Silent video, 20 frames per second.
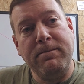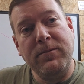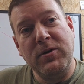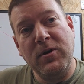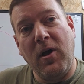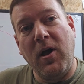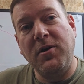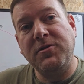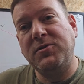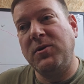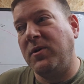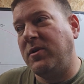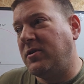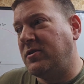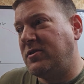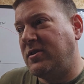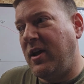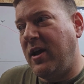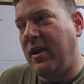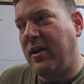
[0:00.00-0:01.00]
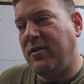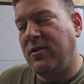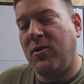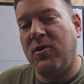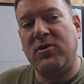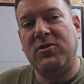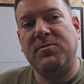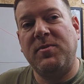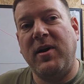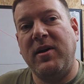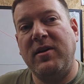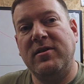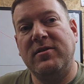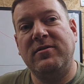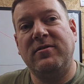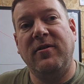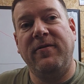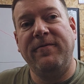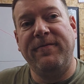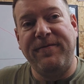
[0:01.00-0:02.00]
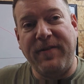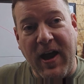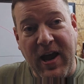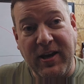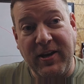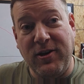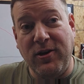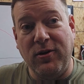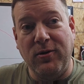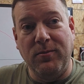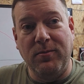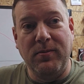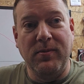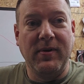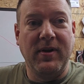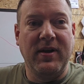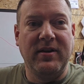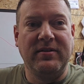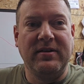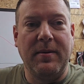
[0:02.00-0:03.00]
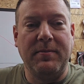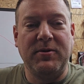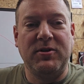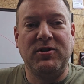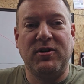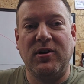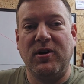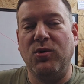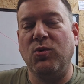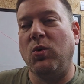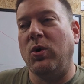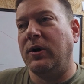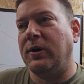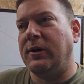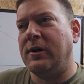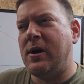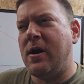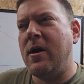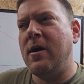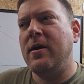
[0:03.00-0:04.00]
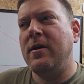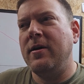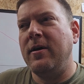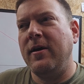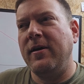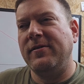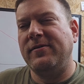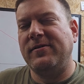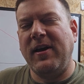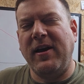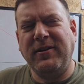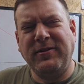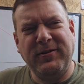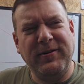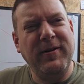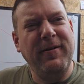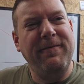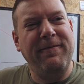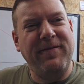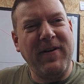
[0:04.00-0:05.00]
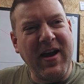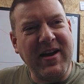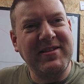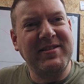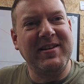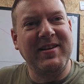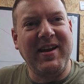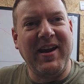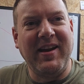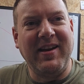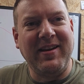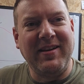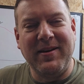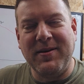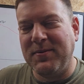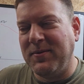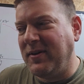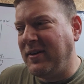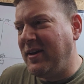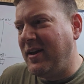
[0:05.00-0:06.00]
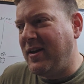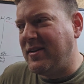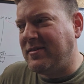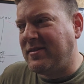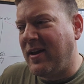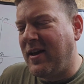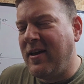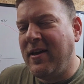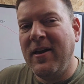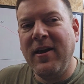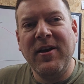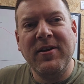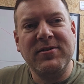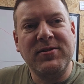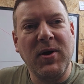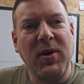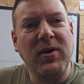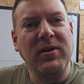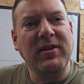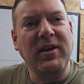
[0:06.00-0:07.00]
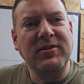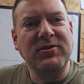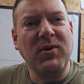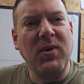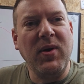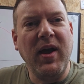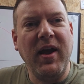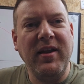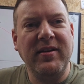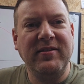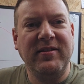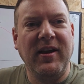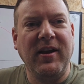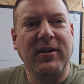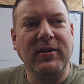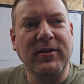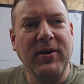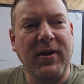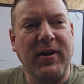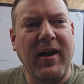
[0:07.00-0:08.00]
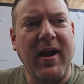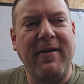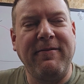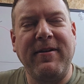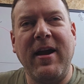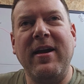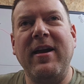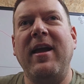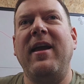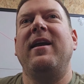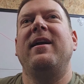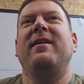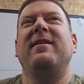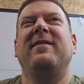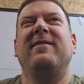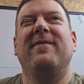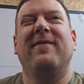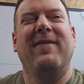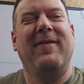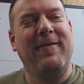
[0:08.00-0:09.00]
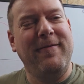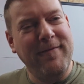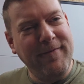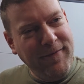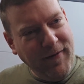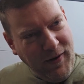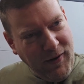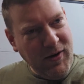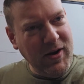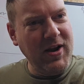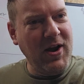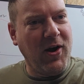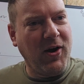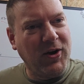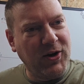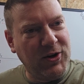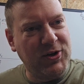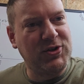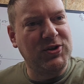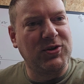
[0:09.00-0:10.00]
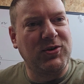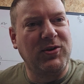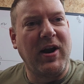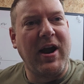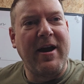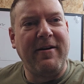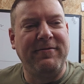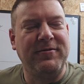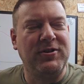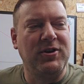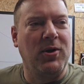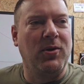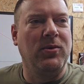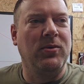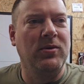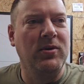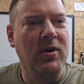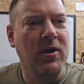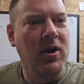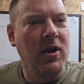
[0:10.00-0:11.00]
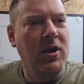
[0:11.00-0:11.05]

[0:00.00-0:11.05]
you'll also understand the correspondence of vacuum and temperature in water it's actually fascinating. It really is. So let's go ahead and take a look. I've got a very harsh graph, Joan,